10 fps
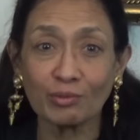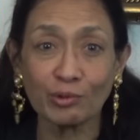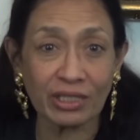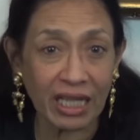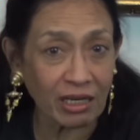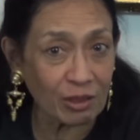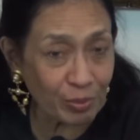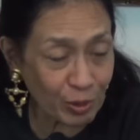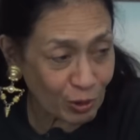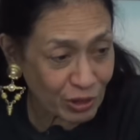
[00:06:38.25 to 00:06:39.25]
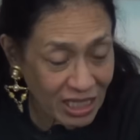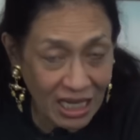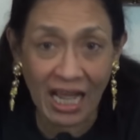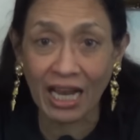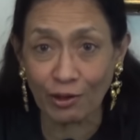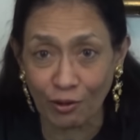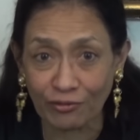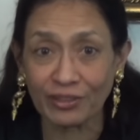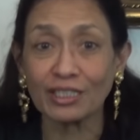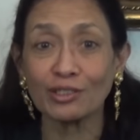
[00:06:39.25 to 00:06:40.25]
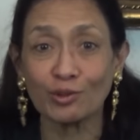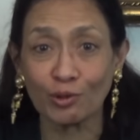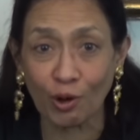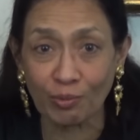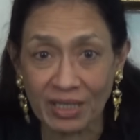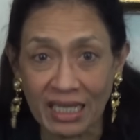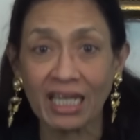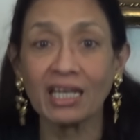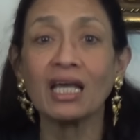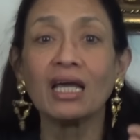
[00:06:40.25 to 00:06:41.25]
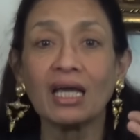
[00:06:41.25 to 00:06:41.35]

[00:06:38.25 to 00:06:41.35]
would then approach the land office to obtain